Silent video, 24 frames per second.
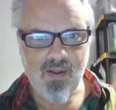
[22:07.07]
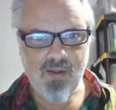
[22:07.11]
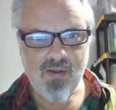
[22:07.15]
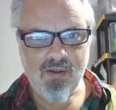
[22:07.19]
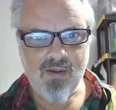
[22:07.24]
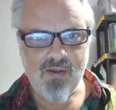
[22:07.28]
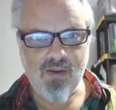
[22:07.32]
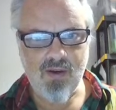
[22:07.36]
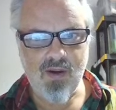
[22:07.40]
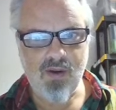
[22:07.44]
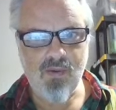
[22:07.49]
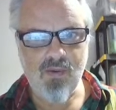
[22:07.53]

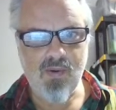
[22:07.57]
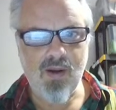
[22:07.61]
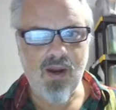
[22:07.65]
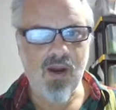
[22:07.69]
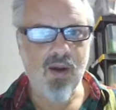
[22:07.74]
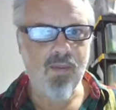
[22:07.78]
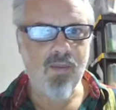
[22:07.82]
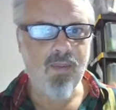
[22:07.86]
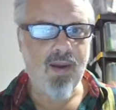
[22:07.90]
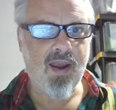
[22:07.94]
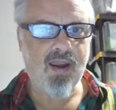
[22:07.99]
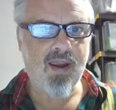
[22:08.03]
So here we
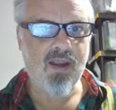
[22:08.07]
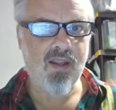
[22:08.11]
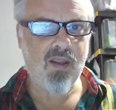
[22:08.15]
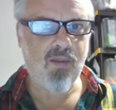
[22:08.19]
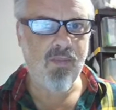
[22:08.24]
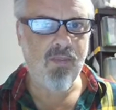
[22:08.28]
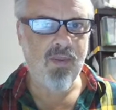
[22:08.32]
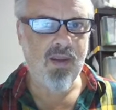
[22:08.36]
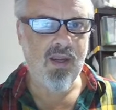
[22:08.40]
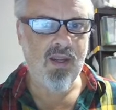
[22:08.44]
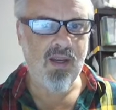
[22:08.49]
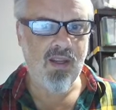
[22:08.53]
are back at the
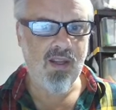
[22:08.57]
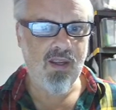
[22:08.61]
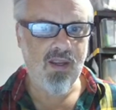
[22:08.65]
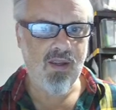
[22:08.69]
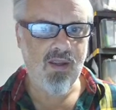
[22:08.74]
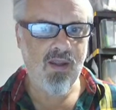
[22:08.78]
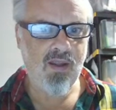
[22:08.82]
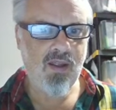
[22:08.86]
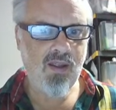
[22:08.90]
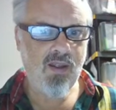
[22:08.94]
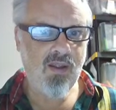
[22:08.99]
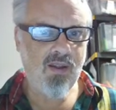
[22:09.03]
beginning,